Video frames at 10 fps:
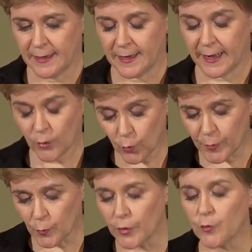I hope
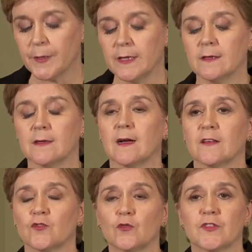it will be
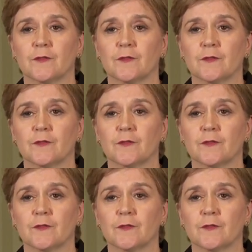a source